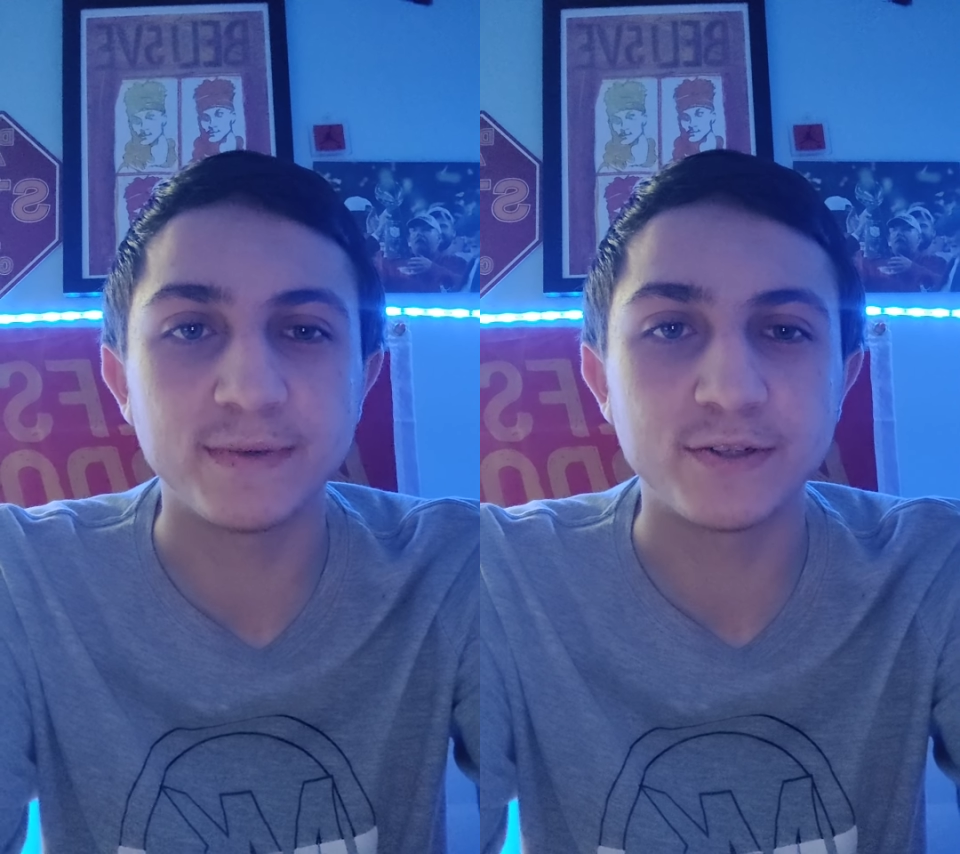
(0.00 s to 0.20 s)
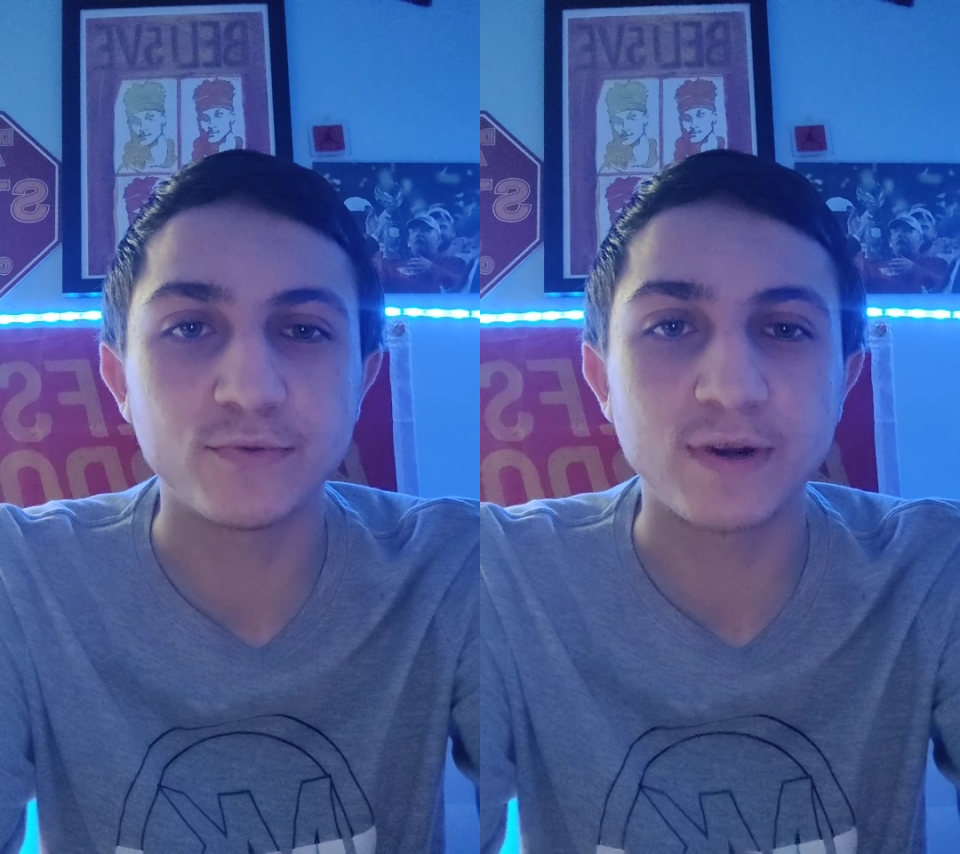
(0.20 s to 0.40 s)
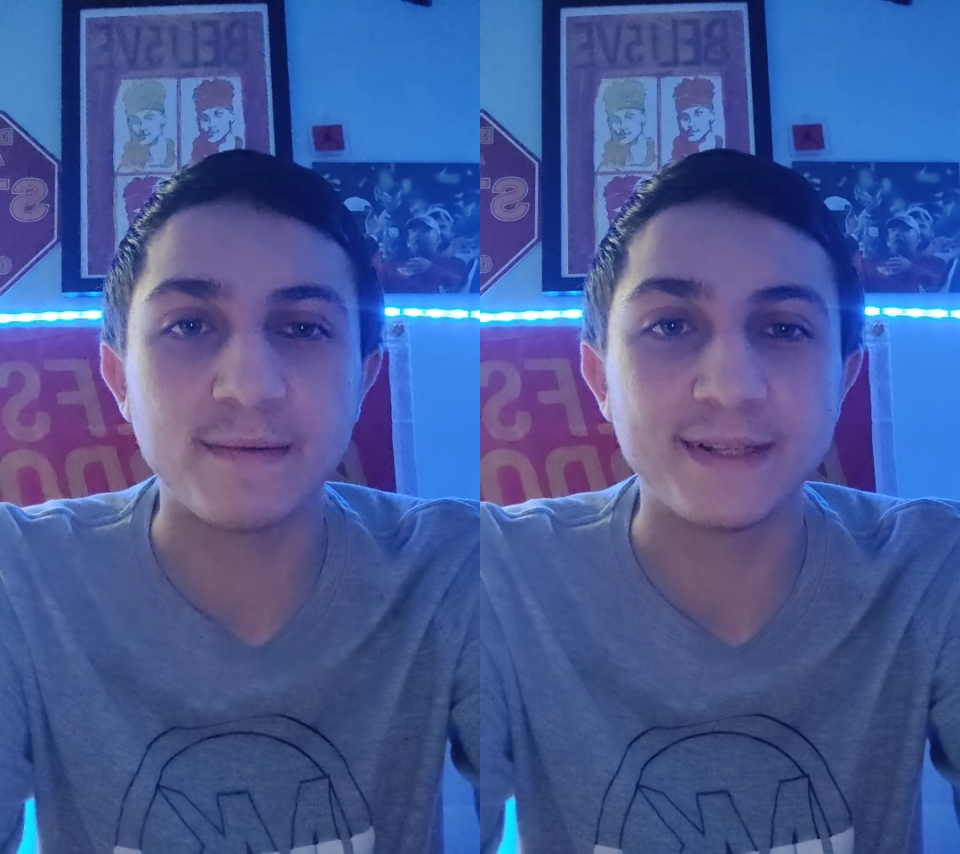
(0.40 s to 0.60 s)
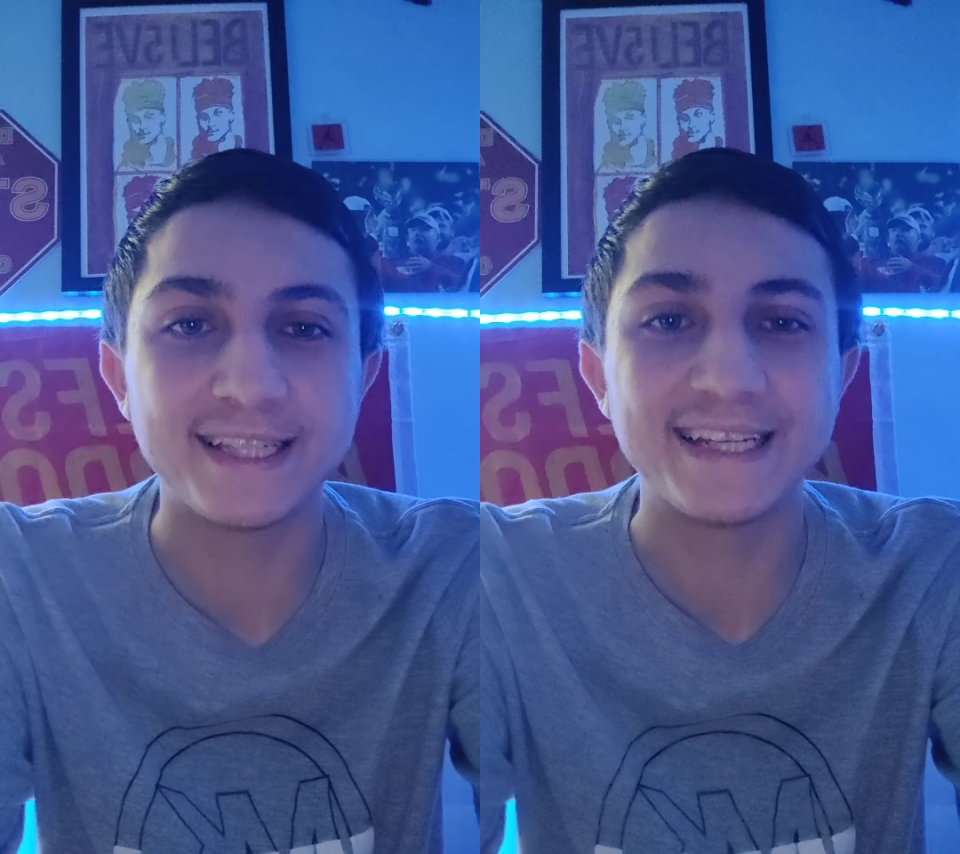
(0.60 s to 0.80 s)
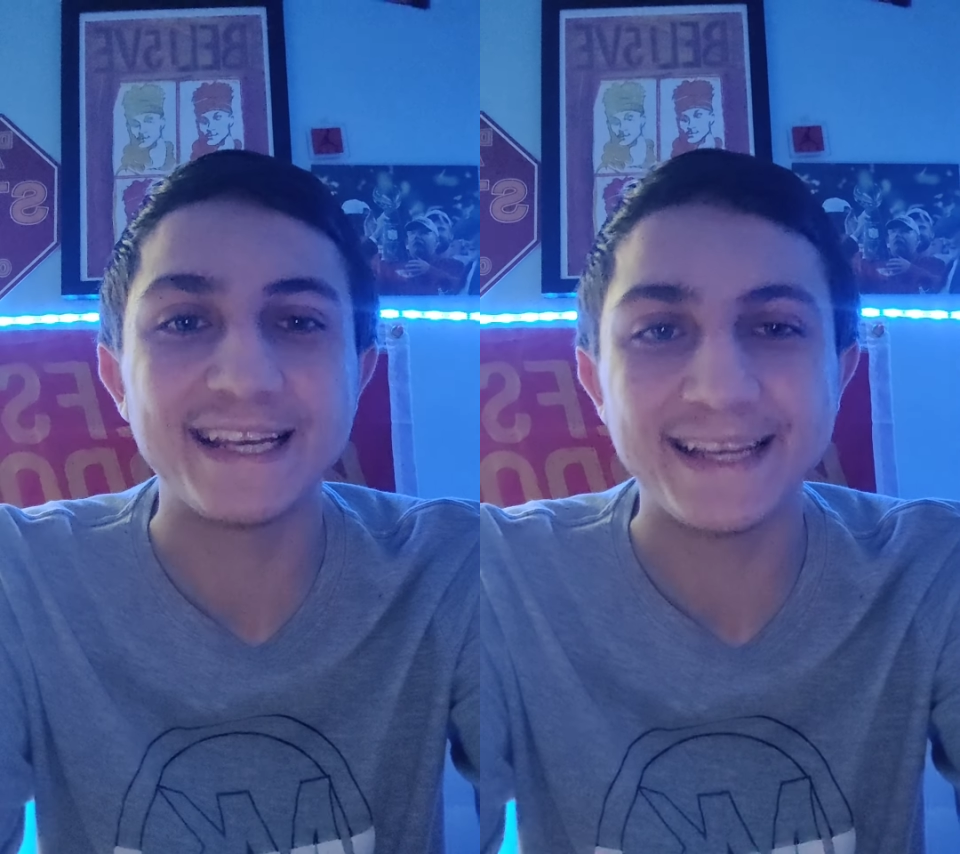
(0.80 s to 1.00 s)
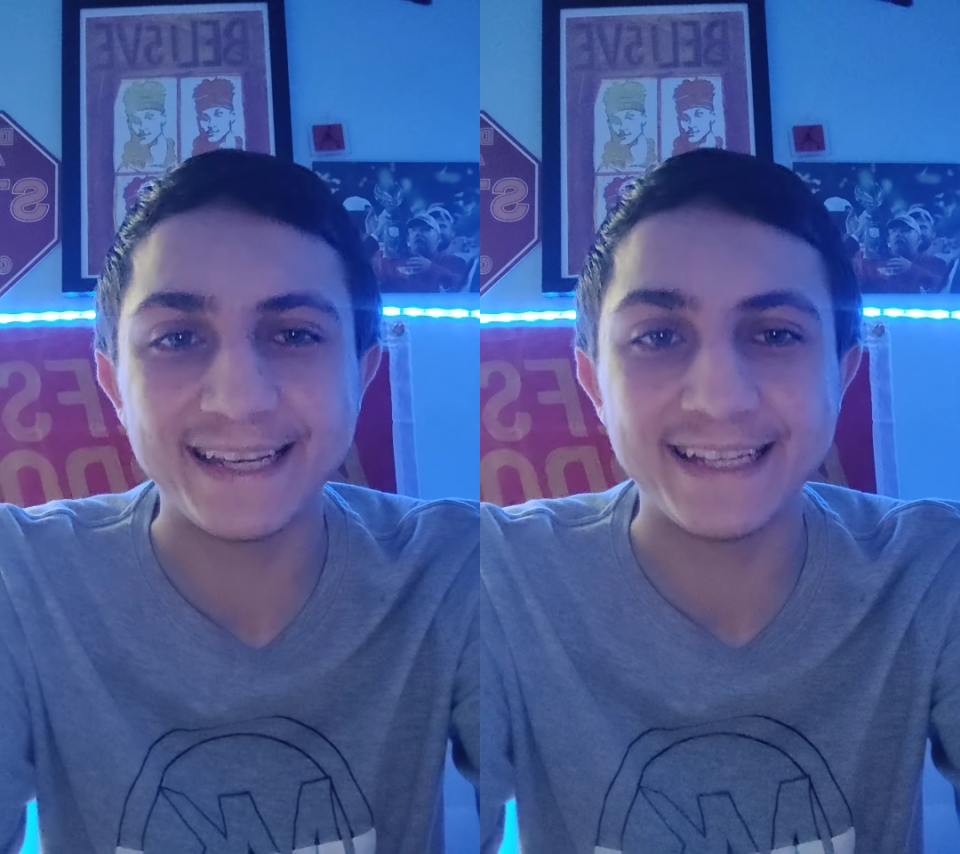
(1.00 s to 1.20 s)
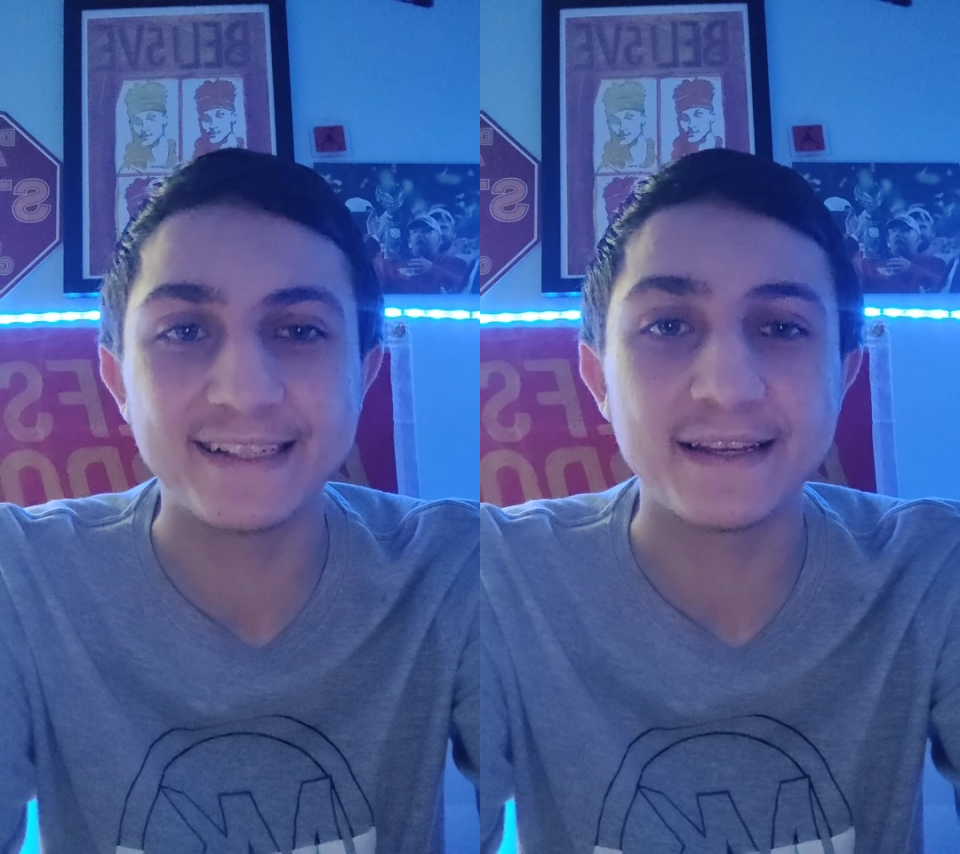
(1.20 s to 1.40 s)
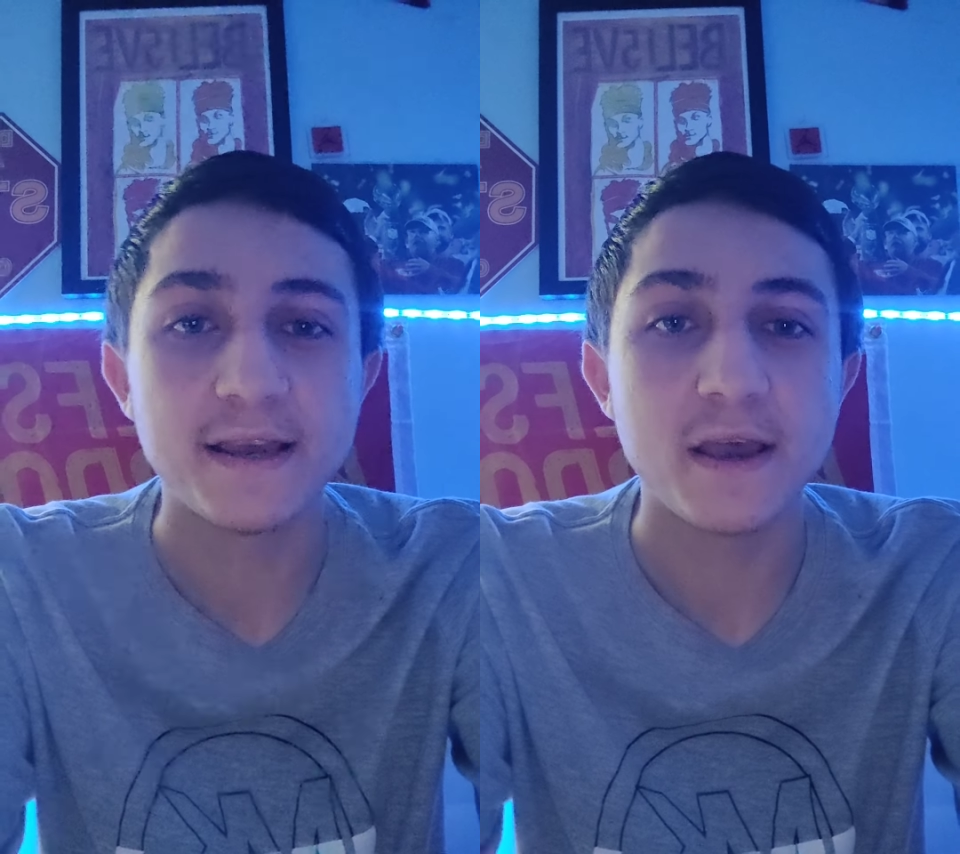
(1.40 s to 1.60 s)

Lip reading: Mitchell Robinson is,